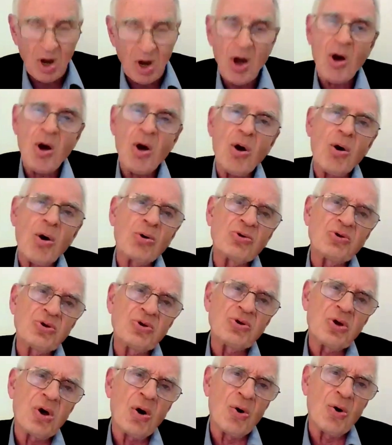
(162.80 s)
Oh,
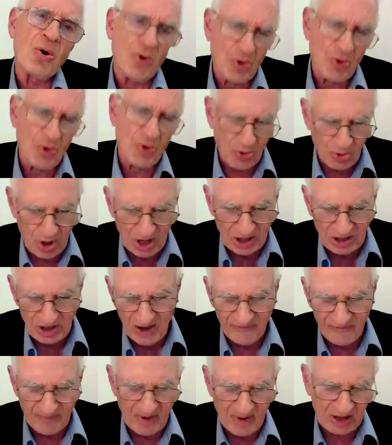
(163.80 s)
no, I
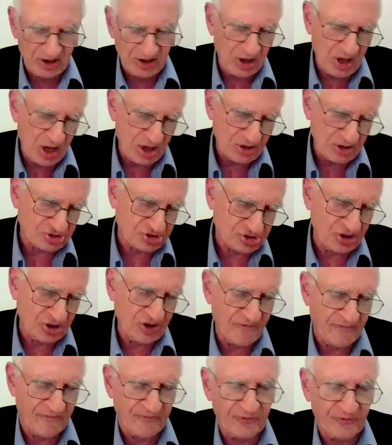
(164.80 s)
left my lunch
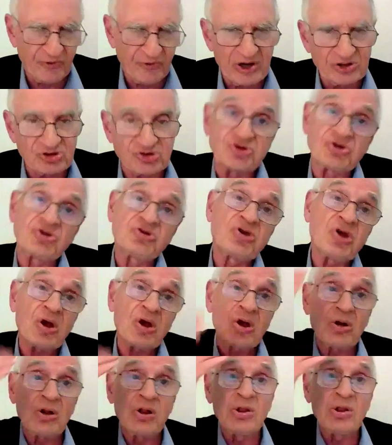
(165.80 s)
in the fridge.
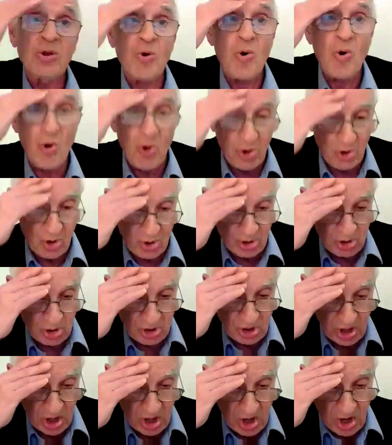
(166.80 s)
Dear
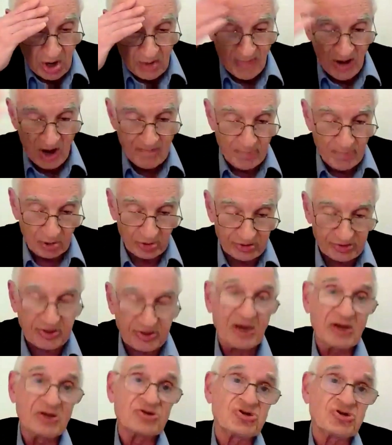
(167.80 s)
Lord, my
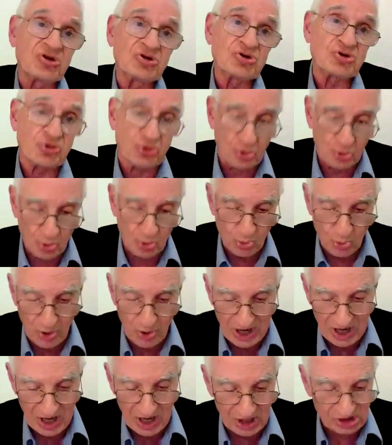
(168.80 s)
birthday's in 2
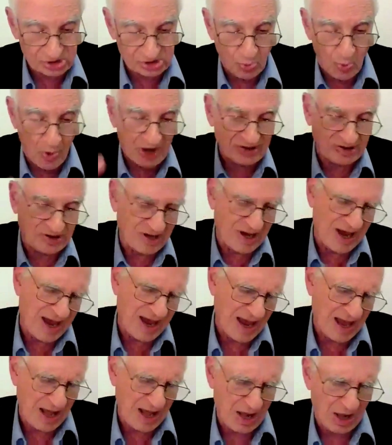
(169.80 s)
weeks. What the
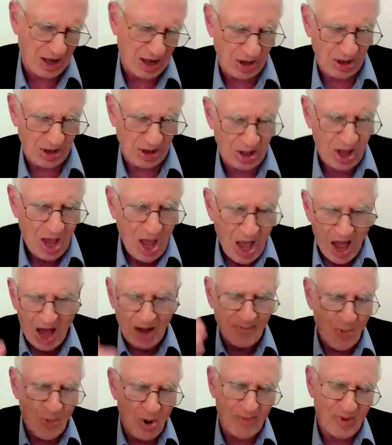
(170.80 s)
hell?
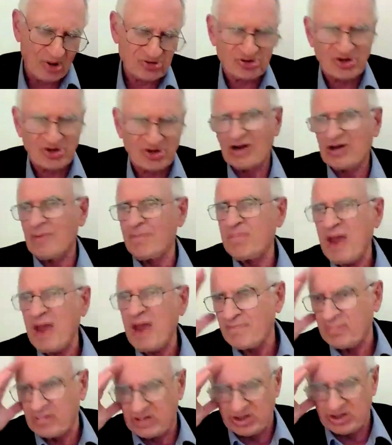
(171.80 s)
I'm almost out of
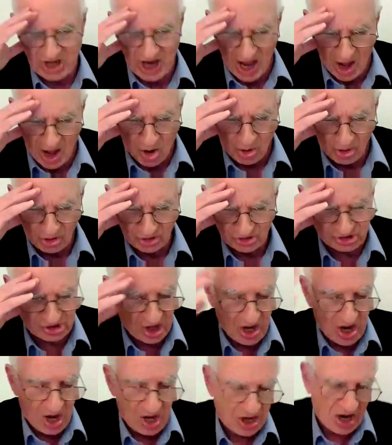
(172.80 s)
paper towels.
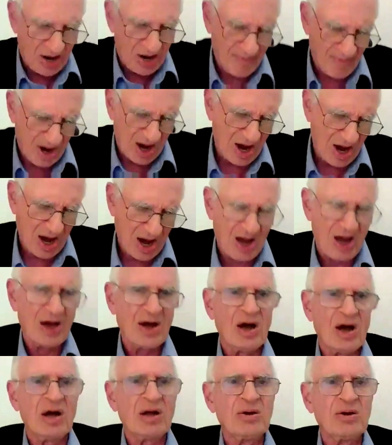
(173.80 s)
Come
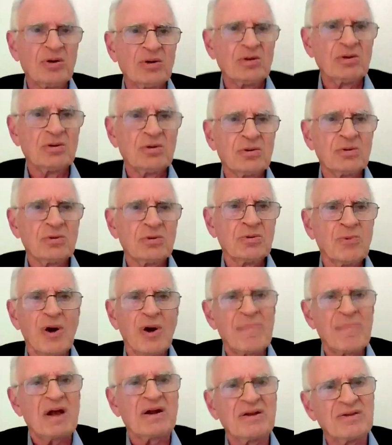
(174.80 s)
on.
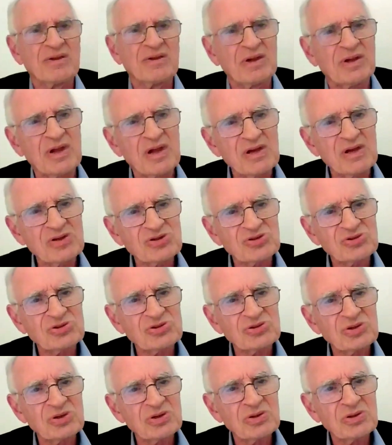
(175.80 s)
We're better than
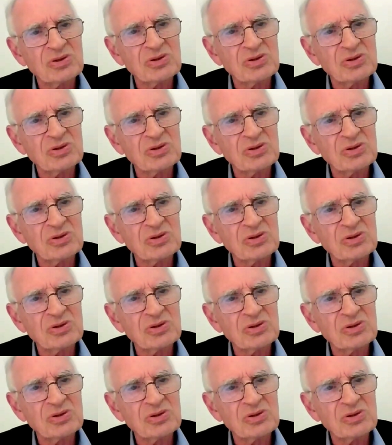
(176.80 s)
this.